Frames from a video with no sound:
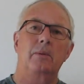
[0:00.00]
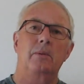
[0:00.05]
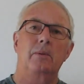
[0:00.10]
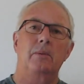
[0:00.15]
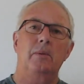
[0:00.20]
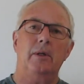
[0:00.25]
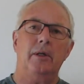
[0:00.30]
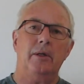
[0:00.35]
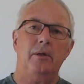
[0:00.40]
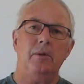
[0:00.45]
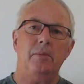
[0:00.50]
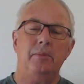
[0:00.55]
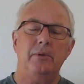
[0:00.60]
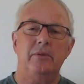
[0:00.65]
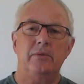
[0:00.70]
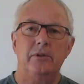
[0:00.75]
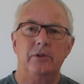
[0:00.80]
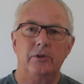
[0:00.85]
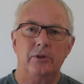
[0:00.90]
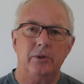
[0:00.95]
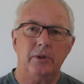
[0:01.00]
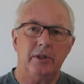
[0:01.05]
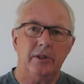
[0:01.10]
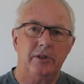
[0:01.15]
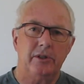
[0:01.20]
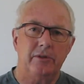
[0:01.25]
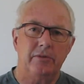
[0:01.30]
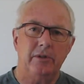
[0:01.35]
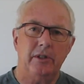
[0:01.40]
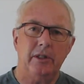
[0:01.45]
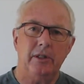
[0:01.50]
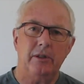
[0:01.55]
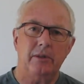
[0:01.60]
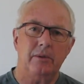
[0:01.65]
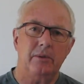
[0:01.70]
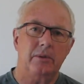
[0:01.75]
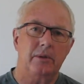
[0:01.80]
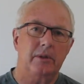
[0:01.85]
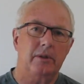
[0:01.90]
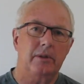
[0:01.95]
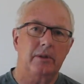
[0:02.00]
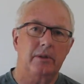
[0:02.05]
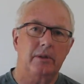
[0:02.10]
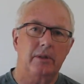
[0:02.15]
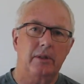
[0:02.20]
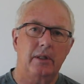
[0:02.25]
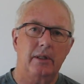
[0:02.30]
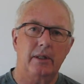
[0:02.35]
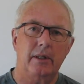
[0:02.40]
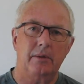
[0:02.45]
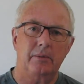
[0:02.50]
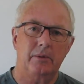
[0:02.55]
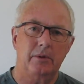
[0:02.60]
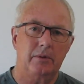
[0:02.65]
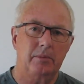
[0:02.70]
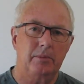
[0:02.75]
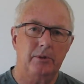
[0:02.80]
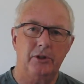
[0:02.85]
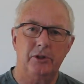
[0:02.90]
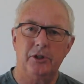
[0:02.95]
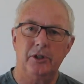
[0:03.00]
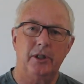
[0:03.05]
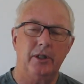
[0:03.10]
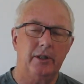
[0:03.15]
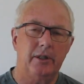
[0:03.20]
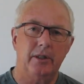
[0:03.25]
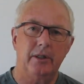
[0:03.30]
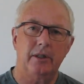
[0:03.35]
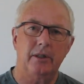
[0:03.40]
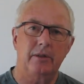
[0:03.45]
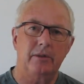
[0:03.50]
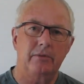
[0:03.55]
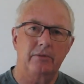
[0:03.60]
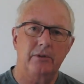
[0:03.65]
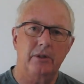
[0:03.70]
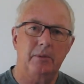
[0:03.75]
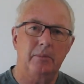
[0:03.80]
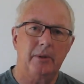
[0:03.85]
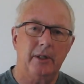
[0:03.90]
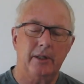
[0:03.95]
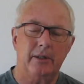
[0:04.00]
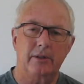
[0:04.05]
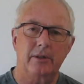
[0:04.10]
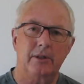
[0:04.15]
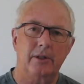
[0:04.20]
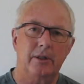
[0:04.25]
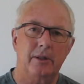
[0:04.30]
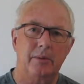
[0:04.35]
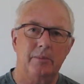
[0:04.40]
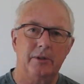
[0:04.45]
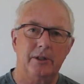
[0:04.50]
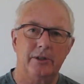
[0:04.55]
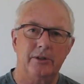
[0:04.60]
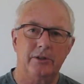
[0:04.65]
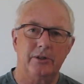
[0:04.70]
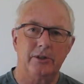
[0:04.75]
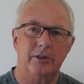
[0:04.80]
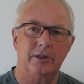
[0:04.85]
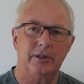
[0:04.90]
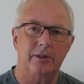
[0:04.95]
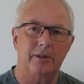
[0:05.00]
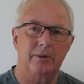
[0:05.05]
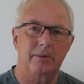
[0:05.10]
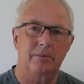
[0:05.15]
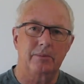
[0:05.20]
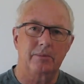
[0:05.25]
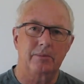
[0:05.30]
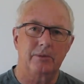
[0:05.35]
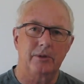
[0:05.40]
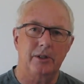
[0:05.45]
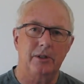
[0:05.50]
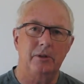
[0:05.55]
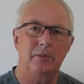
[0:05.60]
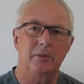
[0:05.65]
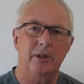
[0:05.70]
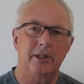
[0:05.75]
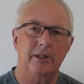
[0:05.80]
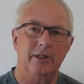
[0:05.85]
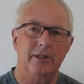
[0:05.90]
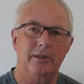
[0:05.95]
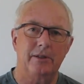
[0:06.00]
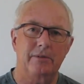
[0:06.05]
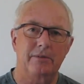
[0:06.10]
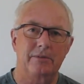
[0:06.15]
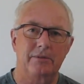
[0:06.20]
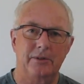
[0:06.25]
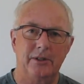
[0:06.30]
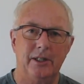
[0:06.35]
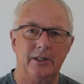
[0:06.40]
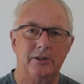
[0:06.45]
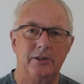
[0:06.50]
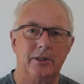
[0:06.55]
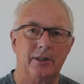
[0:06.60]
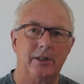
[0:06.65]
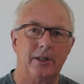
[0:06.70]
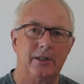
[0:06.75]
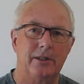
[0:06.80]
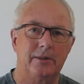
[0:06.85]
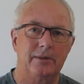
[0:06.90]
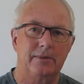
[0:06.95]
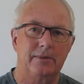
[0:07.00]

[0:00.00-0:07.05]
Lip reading: Well, I hope you've enjoyed this video, and I would appreciate any feedback or comments that you might have. Thanks a lot.